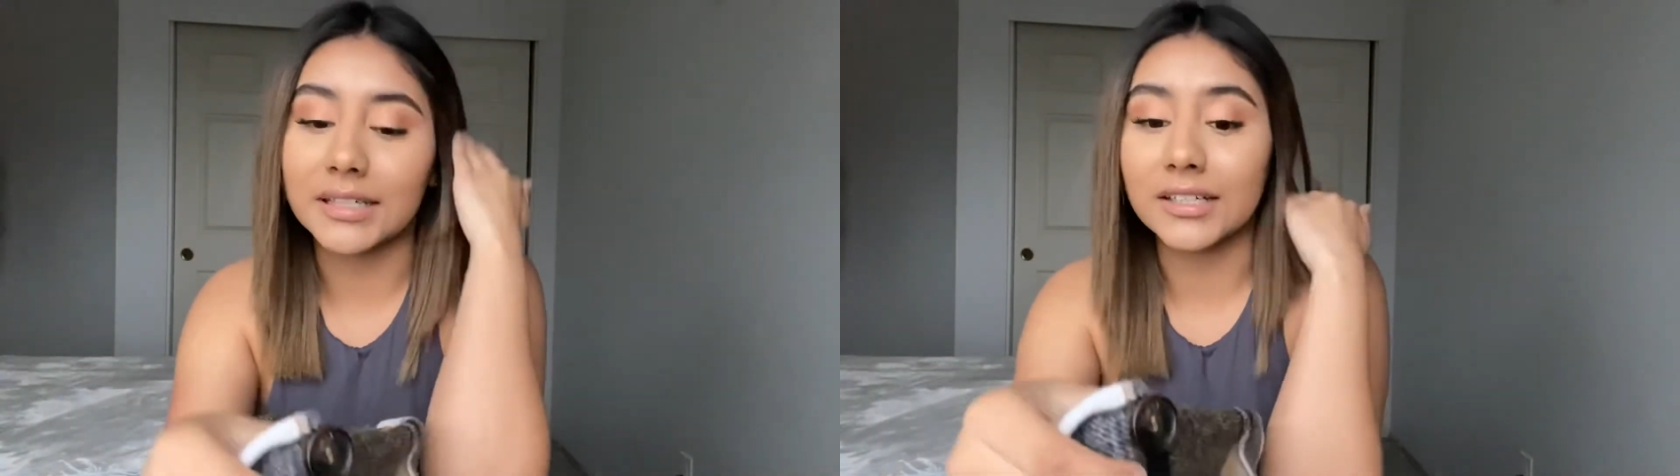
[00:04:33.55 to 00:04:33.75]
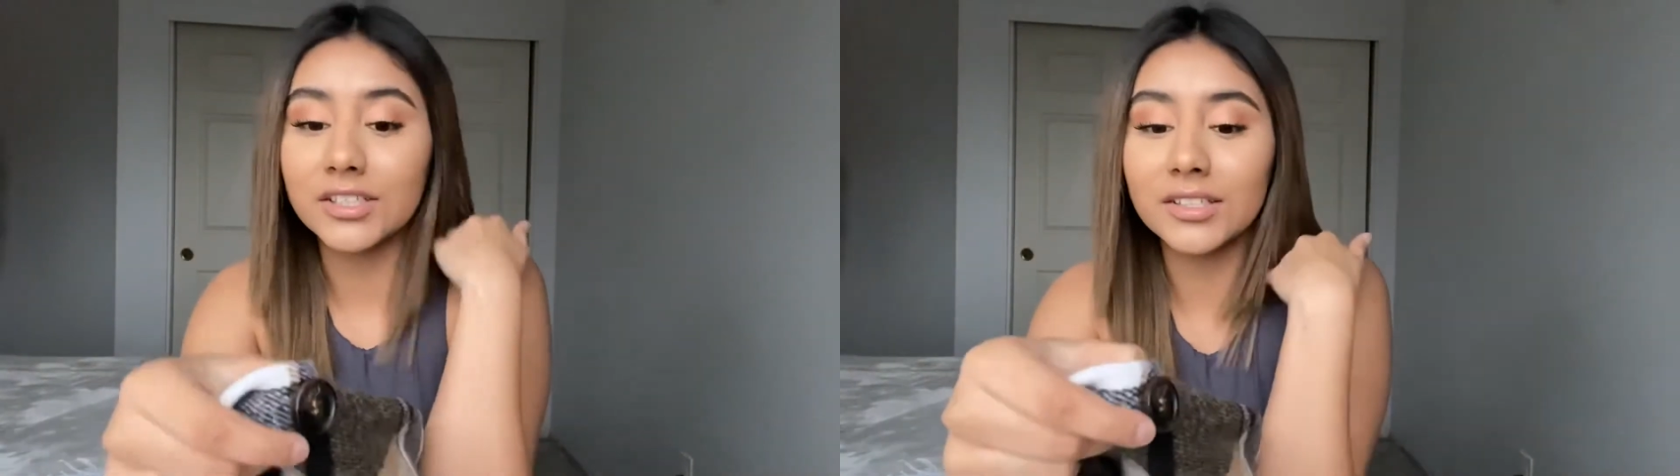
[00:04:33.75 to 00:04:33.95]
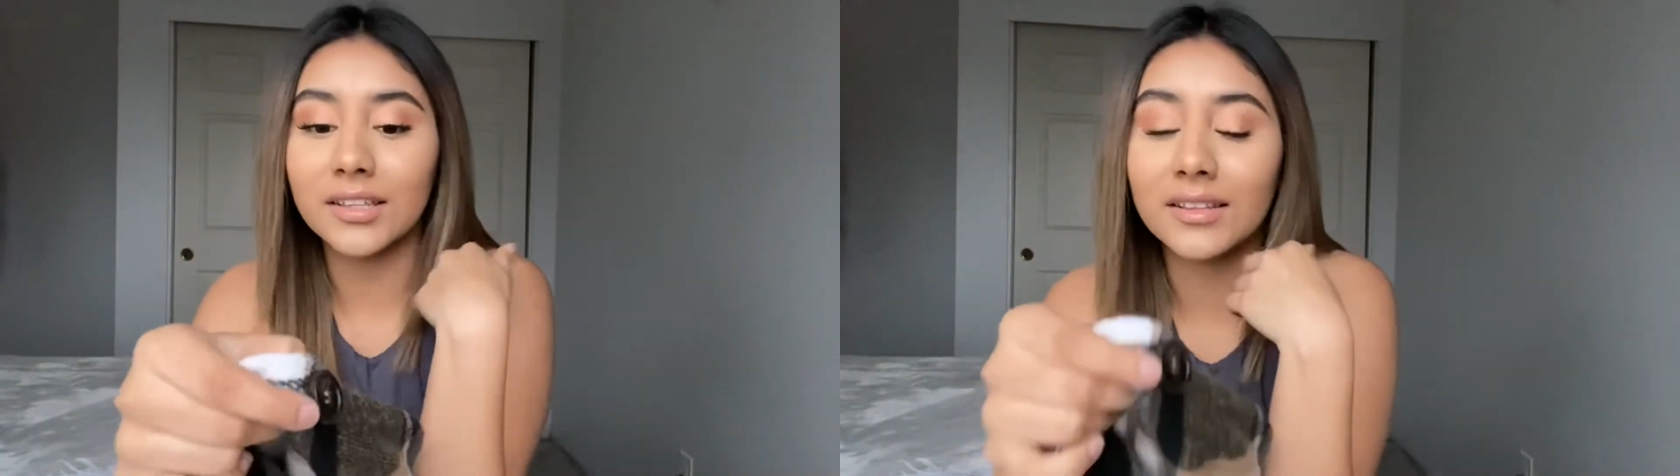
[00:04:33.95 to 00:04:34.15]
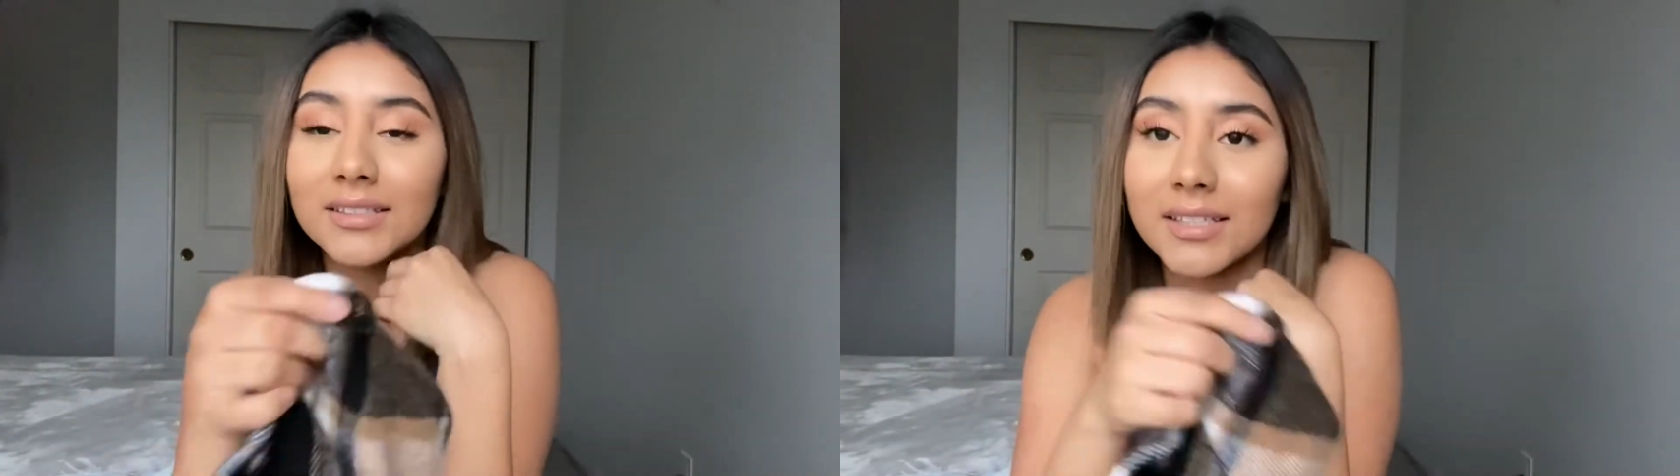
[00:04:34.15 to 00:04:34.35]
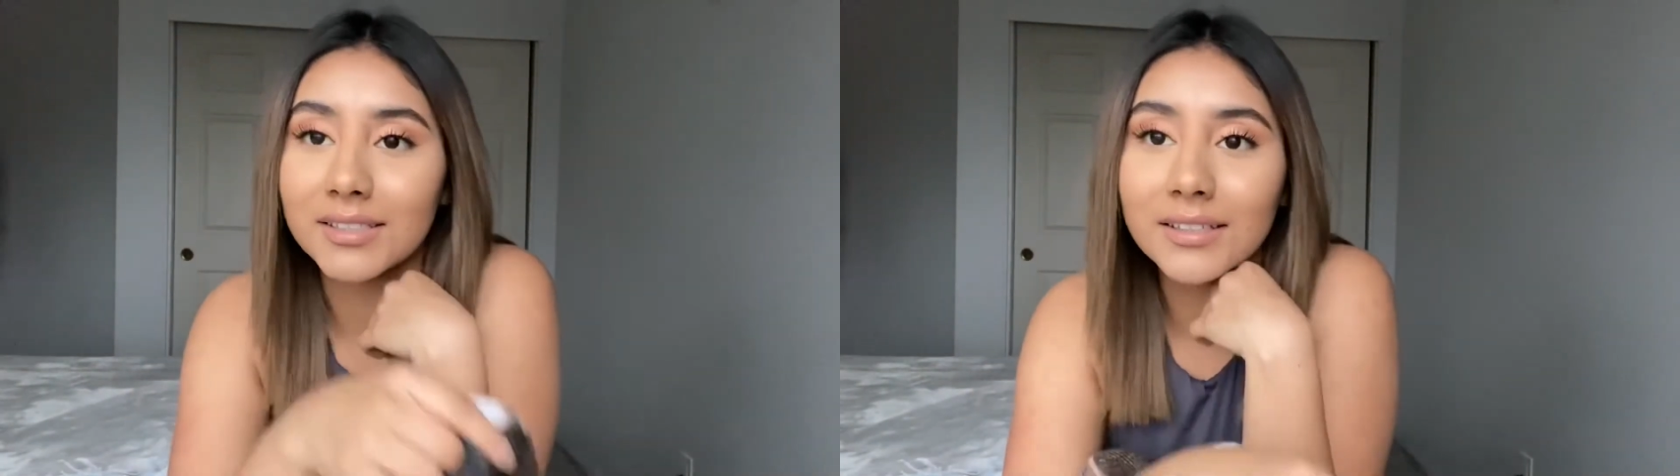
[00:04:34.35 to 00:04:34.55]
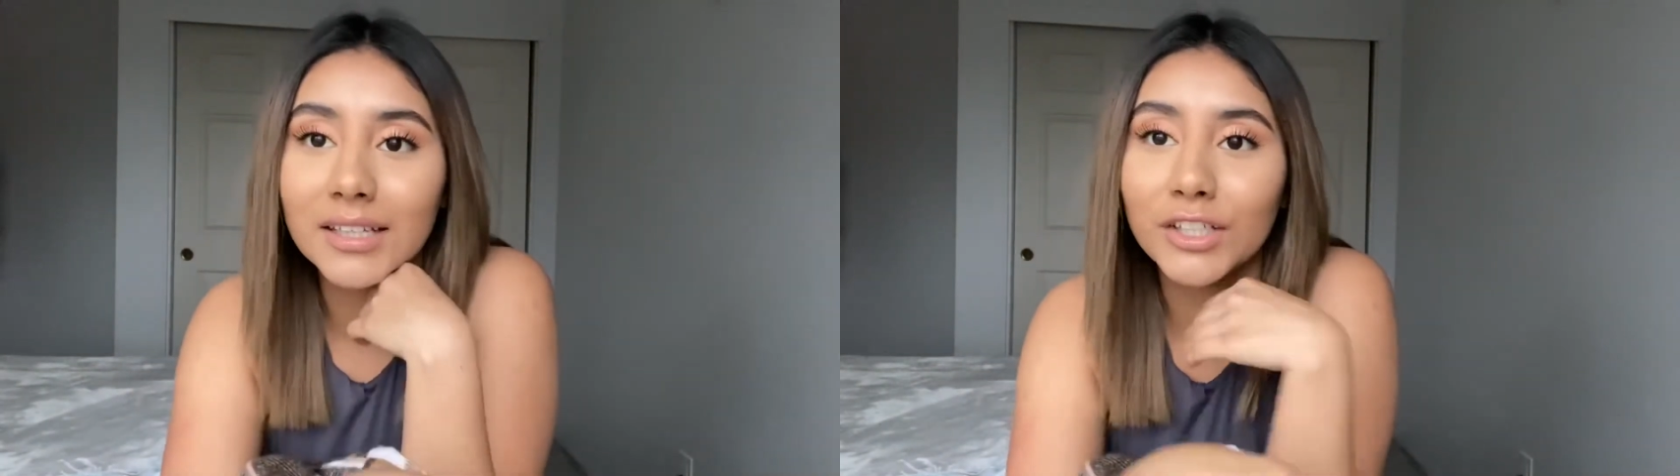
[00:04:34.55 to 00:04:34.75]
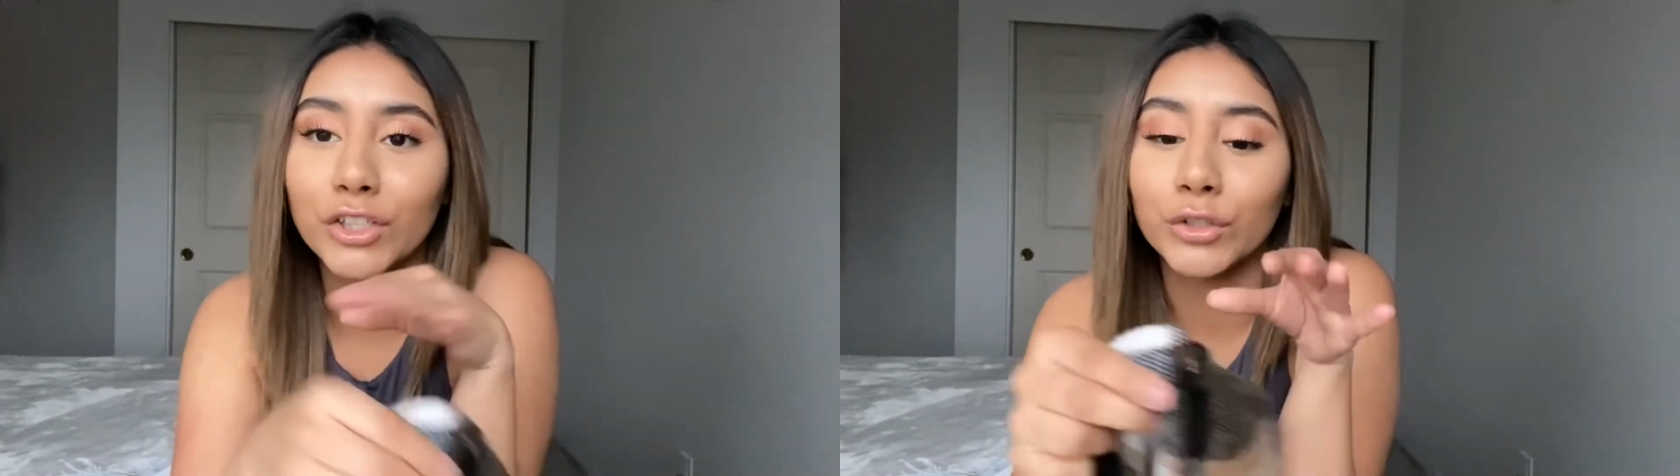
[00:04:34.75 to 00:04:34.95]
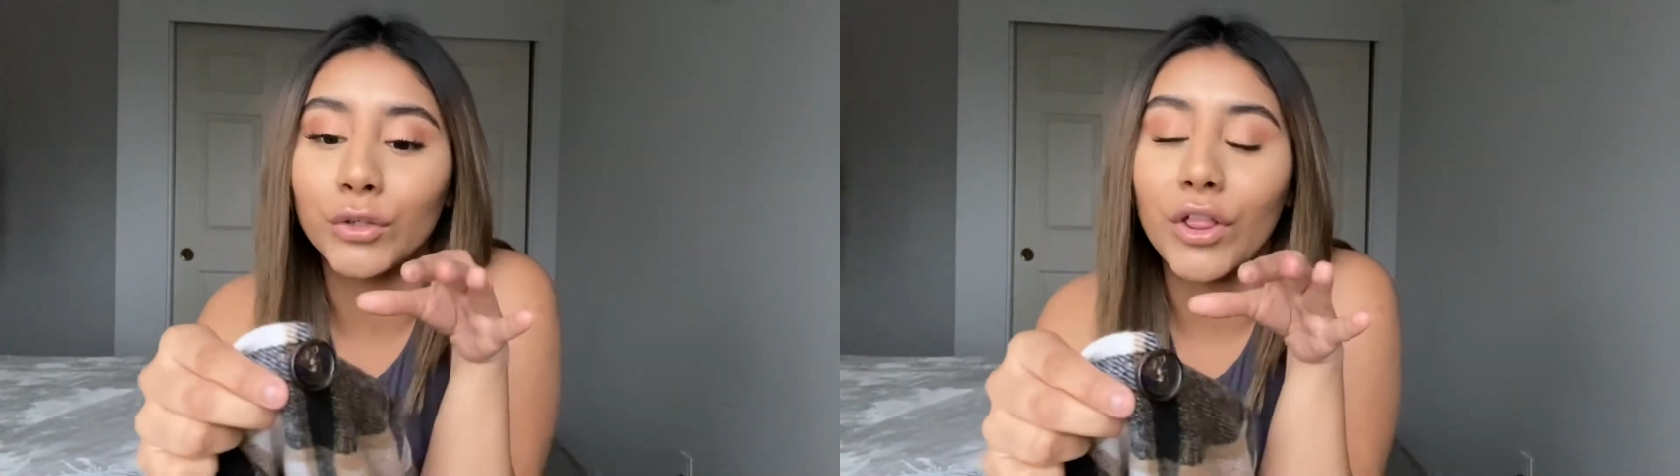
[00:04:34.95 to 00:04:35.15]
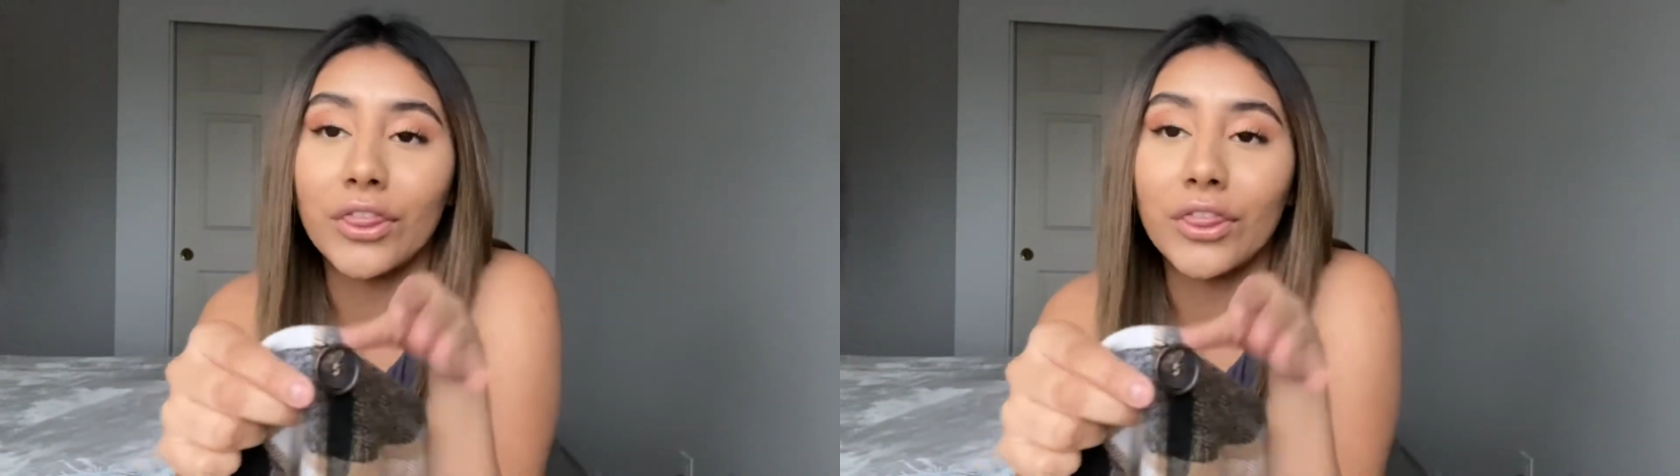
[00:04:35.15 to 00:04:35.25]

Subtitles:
Actually, this isn't like your